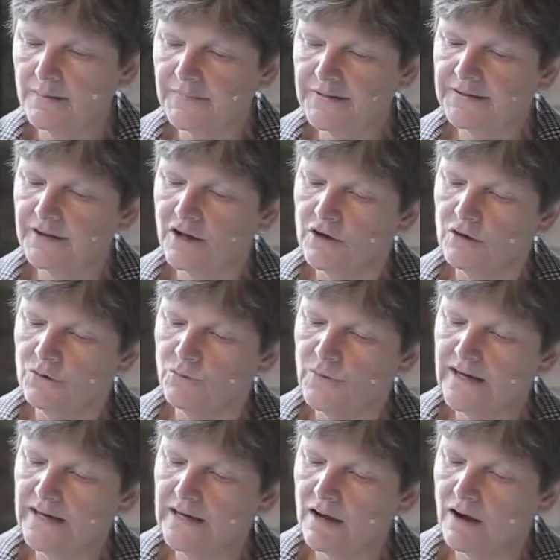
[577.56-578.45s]
So
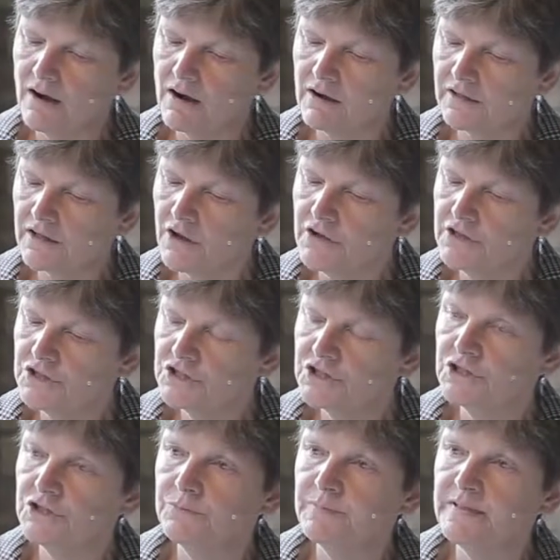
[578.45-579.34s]
we are going
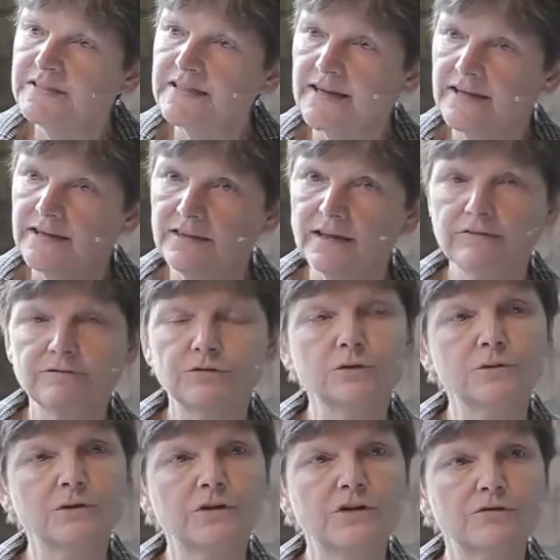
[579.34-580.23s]
to be taking that
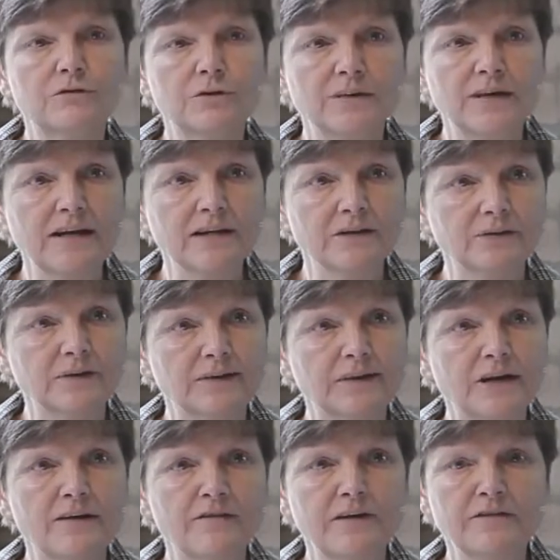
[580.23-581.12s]
forward through an annual
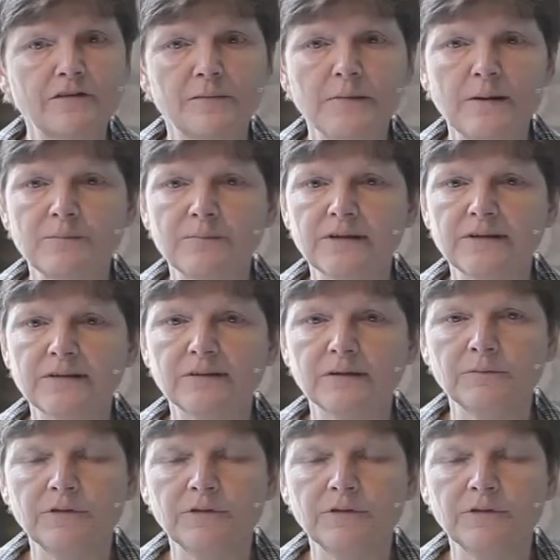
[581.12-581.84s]
survey of our members,